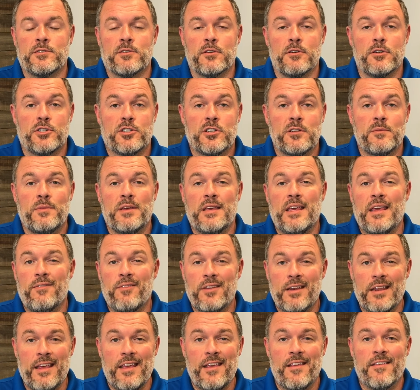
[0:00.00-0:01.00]
So it should be
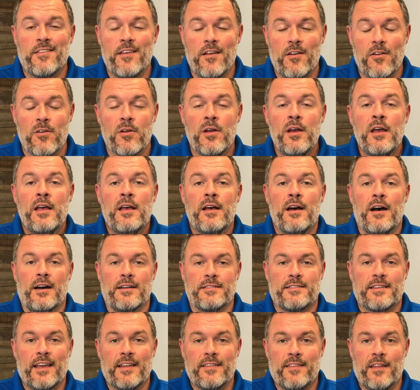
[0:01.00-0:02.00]
even easier
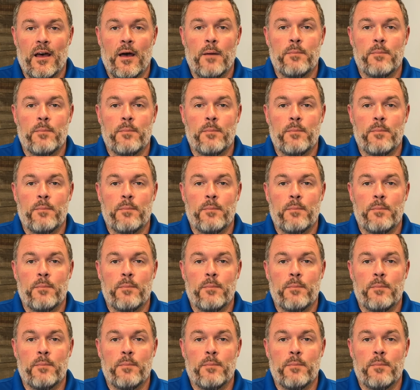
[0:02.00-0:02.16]
to get the